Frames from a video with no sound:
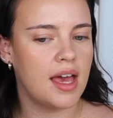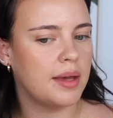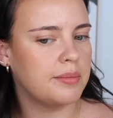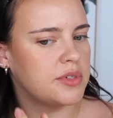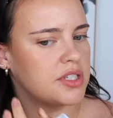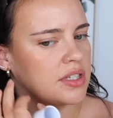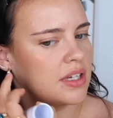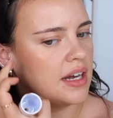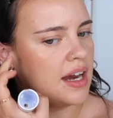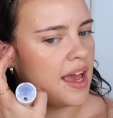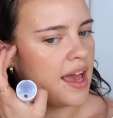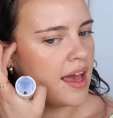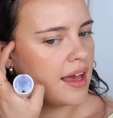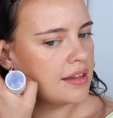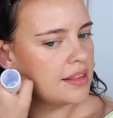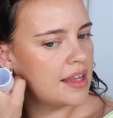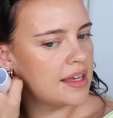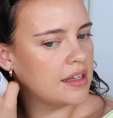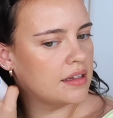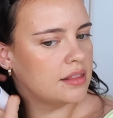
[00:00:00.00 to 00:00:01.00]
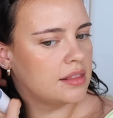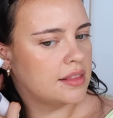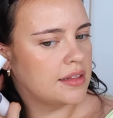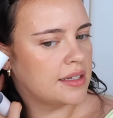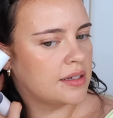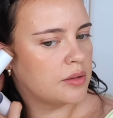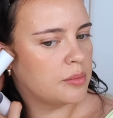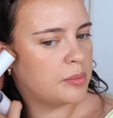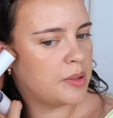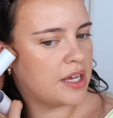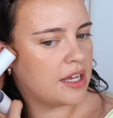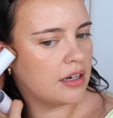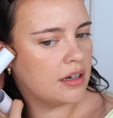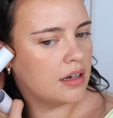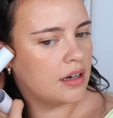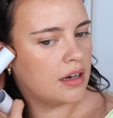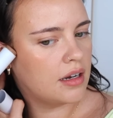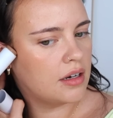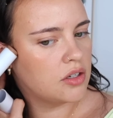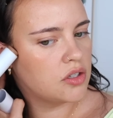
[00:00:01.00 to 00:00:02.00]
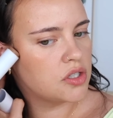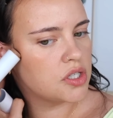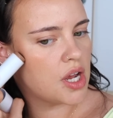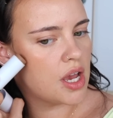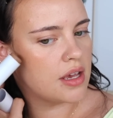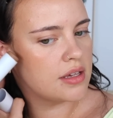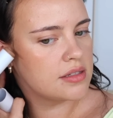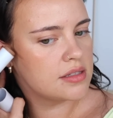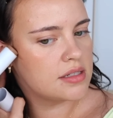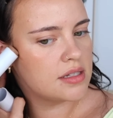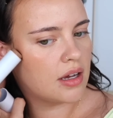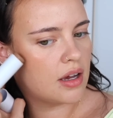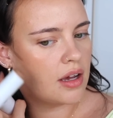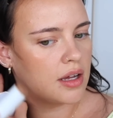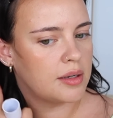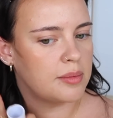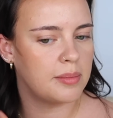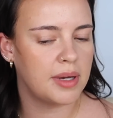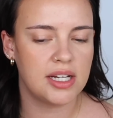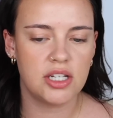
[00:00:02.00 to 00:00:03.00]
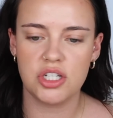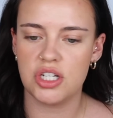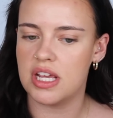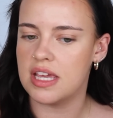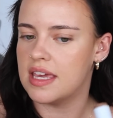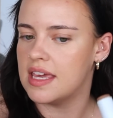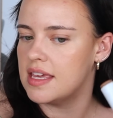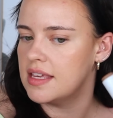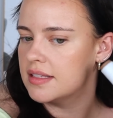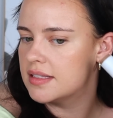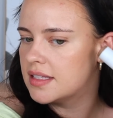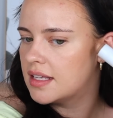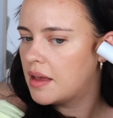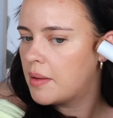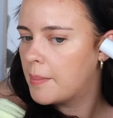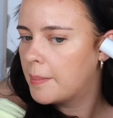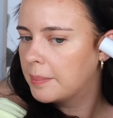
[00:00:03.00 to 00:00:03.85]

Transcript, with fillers: I'm just gonna add like a little bit just on my cheekies.